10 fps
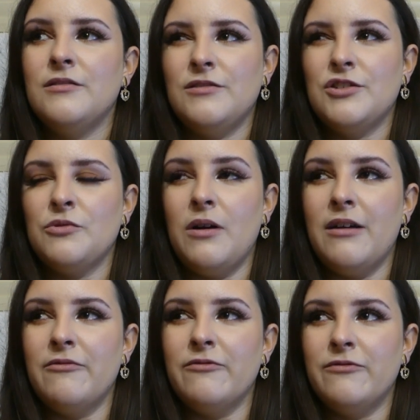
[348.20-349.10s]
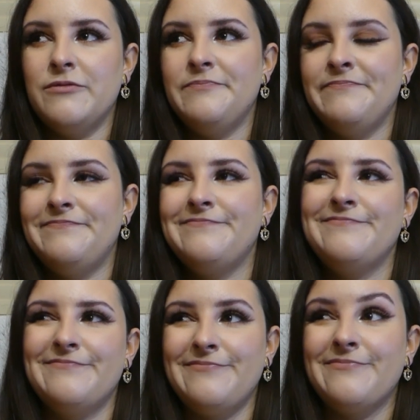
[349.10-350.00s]
so I've
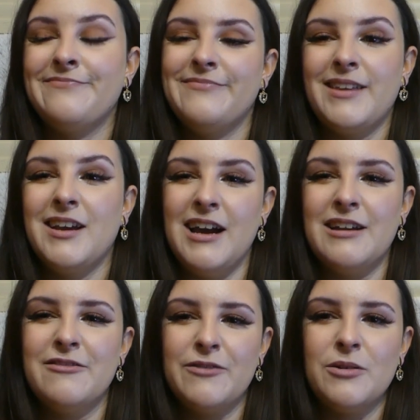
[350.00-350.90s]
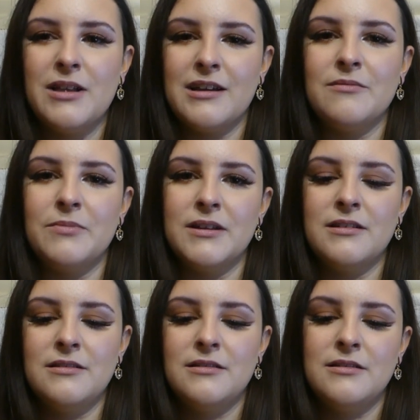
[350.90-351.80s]
kind of felt like a
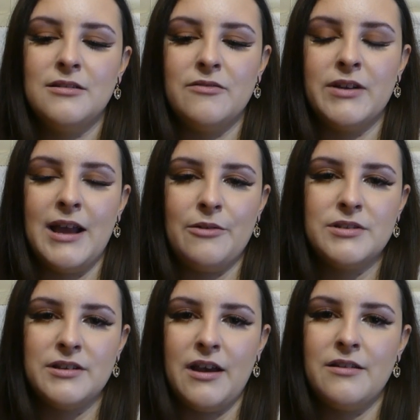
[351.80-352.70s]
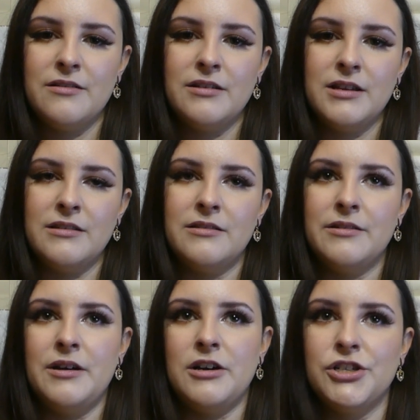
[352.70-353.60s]
bit of an outsider in
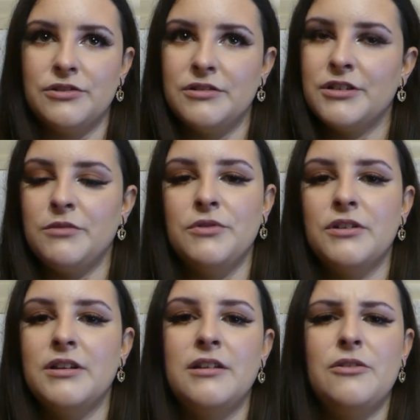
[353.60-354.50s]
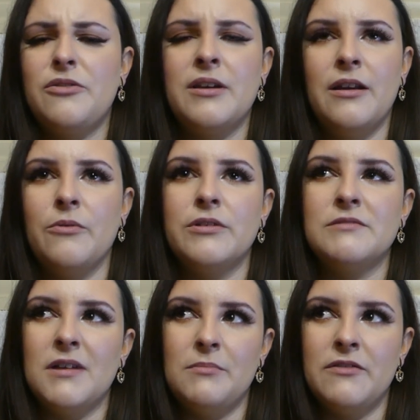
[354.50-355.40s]
the Usher community. Not that anyone's
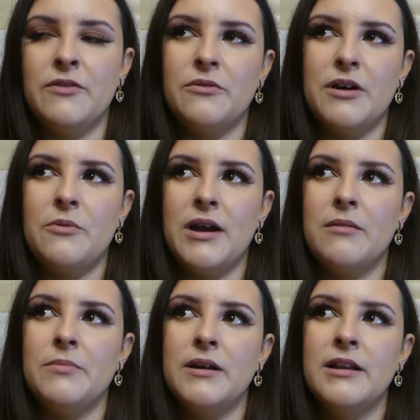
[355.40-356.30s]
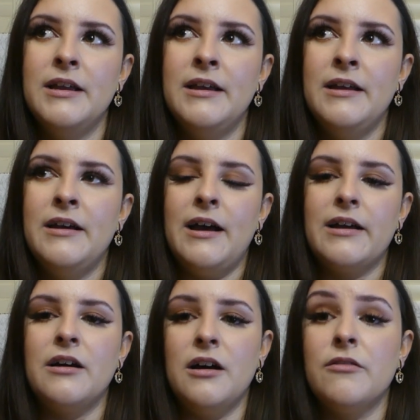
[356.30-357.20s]
made me feel that way, but I
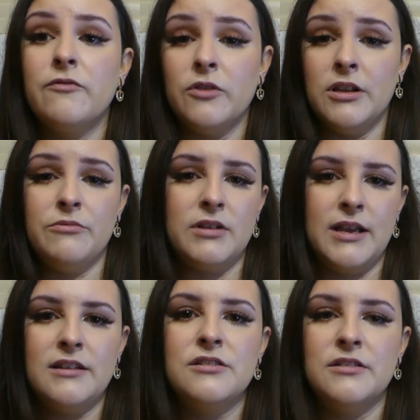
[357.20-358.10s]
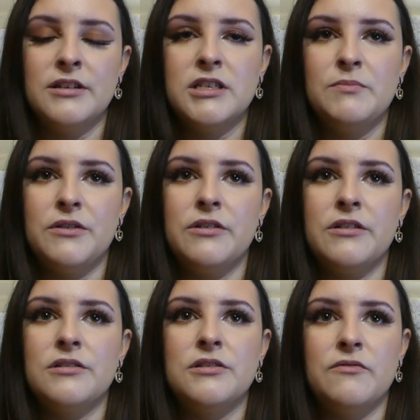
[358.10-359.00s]
can't fully relate to the
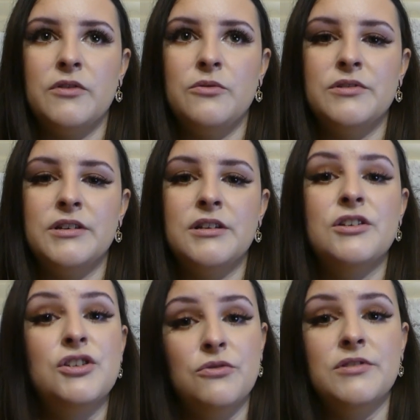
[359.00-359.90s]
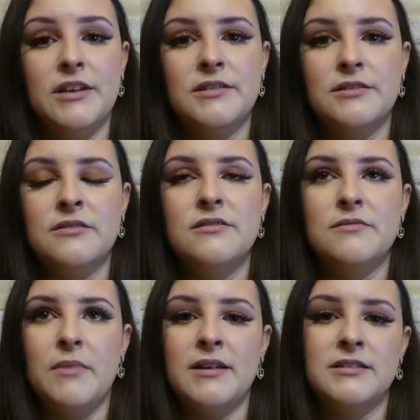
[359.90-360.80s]
experience of losing 2
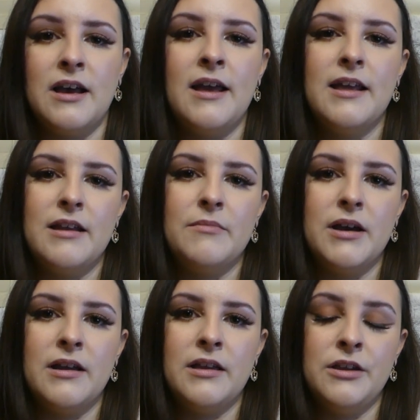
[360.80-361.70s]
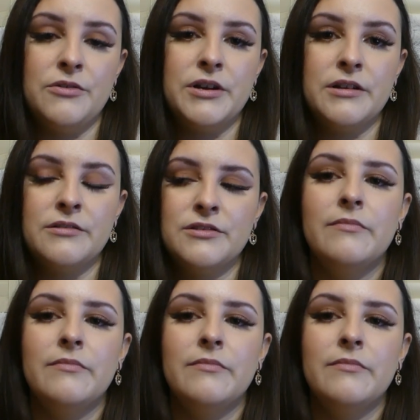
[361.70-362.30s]
senses, my sight and my hearing.